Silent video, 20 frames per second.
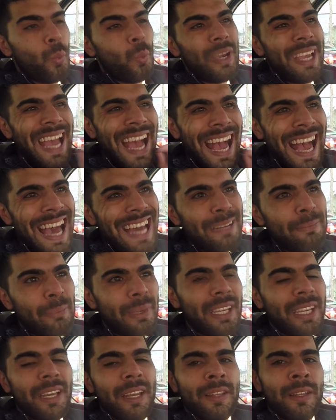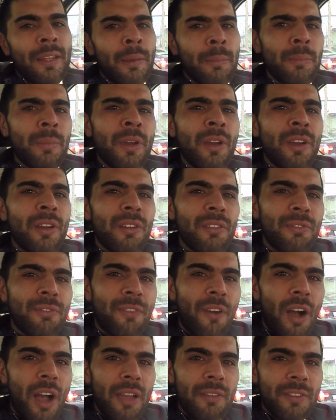we had beaten them
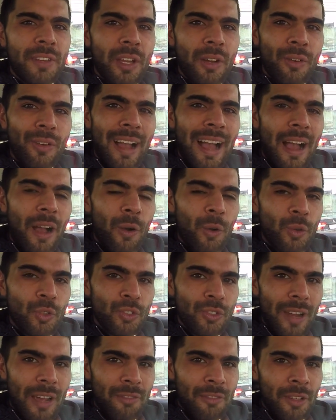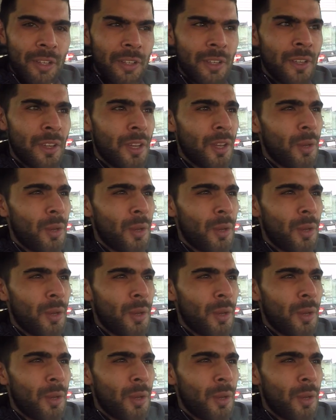5-0 at Old Trafford